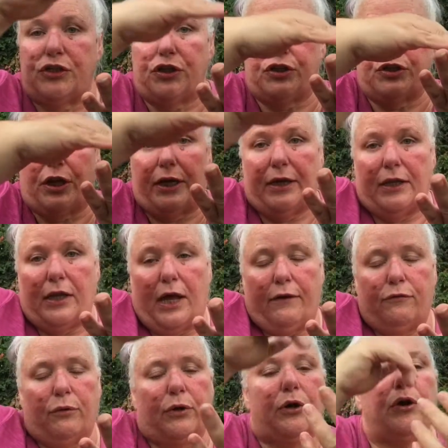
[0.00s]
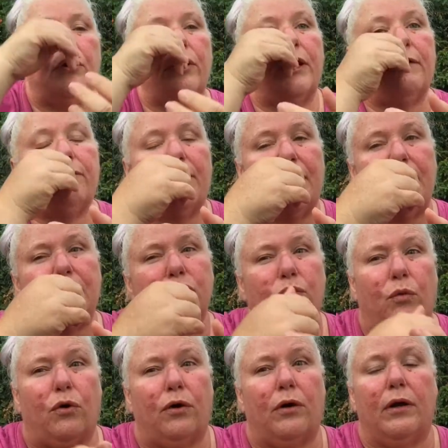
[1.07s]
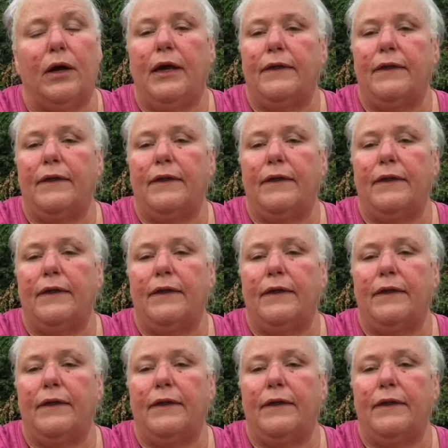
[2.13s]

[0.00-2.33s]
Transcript: just like a lot of recurring events or